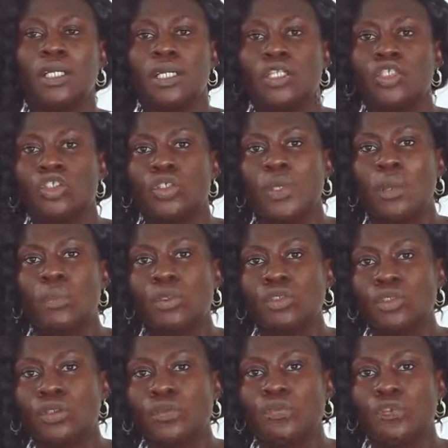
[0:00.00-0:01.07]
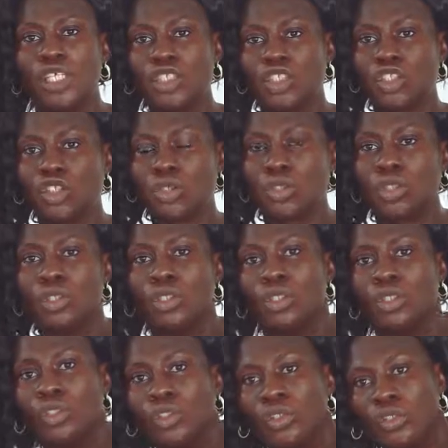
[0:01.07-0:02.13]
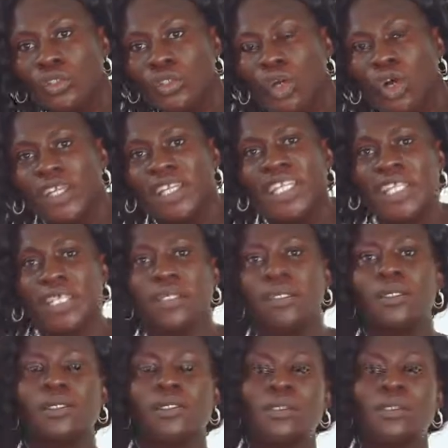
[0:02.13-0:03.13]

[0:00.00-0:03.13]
It should be able to reach your knee